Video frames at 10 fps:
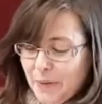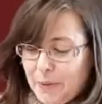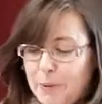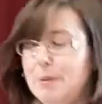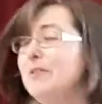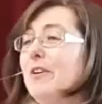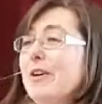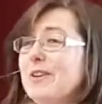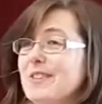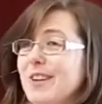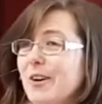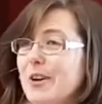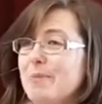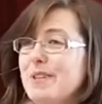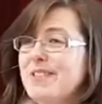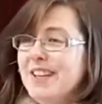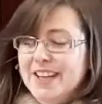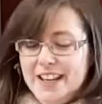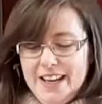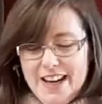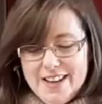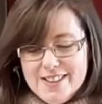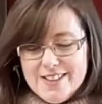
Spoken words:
we will be focusing on a particular